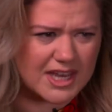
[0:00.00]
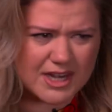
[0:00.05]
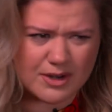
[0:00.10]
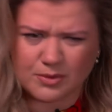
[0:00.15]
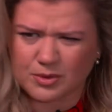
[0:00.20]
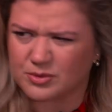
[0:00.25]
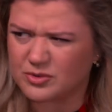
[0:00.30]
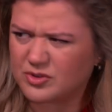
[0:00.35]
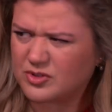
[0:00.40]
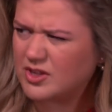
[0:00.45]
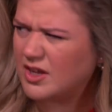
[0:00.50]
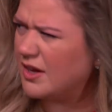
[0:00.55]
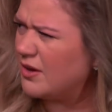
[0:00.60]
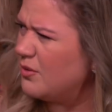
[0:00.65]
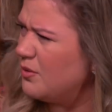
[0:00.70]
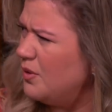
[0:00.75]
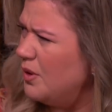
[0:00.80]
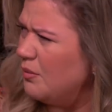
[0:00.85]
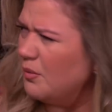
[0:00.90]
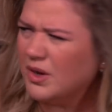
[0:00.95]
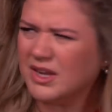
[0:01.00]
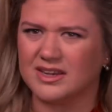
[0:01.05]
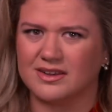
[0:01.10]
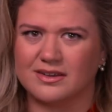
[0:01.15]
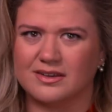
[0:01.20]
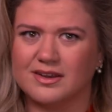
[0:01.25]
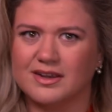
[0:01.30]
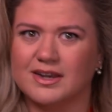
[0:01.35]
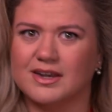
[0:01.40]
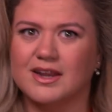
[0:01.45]
in and we were just like, wait, what?
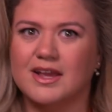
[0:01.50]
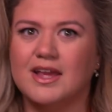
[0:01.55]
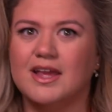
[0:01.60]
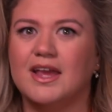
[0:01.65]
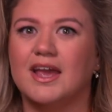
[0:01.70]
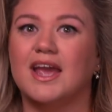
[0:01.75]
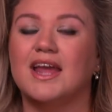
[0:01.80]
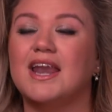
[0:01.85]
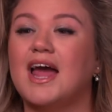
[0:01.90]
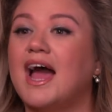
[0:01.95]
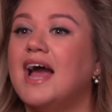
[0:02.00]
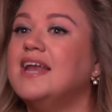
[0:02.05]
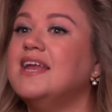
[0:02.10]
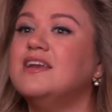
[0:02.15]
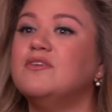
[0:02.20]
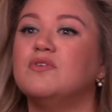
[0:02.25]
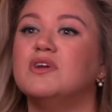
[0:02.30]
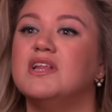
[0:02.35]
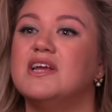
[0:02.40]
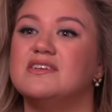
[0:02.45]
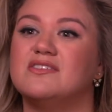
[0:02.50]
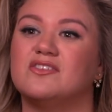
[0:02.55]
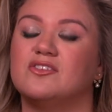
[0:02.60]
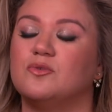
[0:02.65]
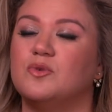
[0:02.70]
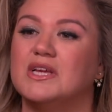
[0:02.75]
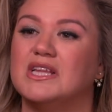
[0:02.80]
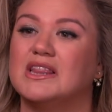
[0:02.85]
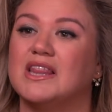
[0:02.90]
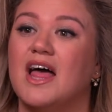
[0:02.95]
And and I didn't realize
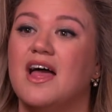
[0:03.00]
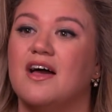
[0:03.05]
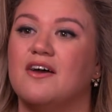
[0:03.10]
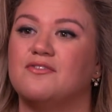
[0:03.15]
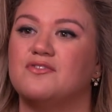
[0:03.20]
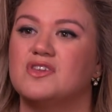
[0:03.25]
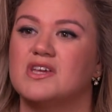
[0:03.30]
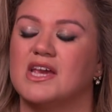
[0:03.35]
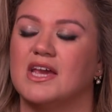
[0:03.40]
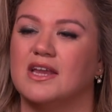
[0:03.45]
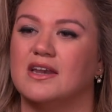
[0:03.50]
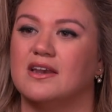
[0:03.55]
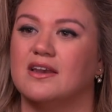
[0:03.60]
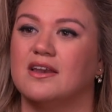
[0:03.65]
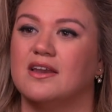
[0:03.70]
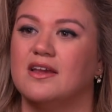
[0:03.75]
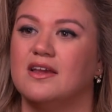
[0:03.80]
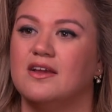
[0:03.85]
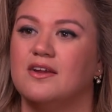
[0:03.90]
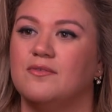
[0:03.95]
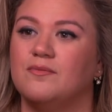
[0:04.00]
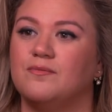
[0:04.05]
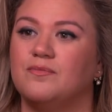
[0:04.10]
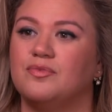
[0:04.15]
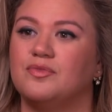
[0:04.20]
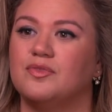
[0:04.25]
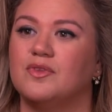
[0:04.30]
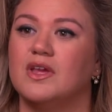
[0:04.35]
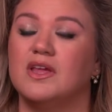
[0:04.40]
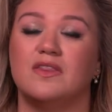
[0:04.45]
till we'd left and
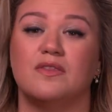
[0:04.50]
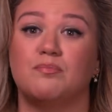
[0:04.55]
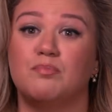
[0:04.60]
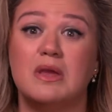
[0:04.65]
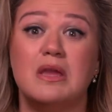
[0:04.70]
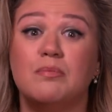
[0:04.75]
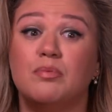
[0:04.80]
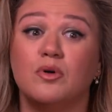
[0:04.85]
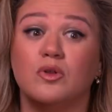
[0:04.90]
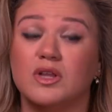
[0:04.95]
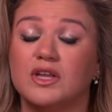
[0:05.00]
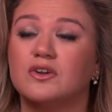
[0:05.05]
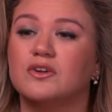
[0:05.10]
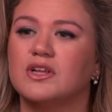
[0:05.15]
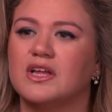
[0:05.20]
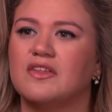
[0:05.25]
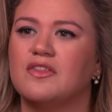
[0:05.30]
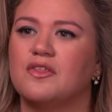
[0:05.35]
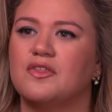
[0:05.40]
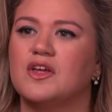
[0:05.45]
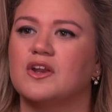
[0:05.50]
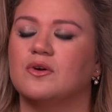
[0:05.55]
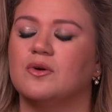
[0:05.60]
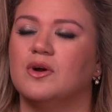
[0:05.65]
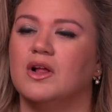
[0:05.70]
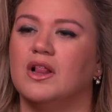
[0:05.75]
and the people literally in the theater